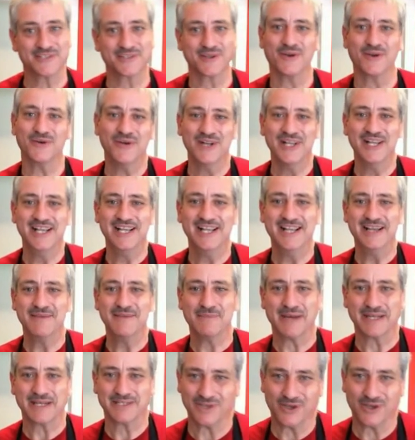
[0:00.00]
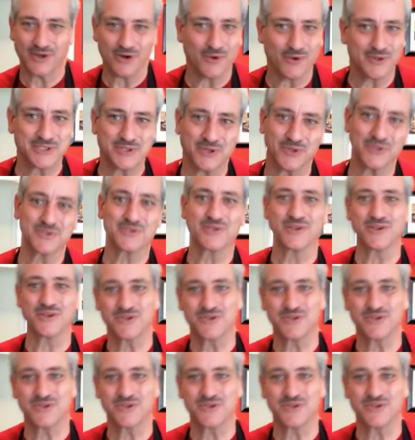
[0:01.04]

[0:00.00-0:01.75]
So my son always goes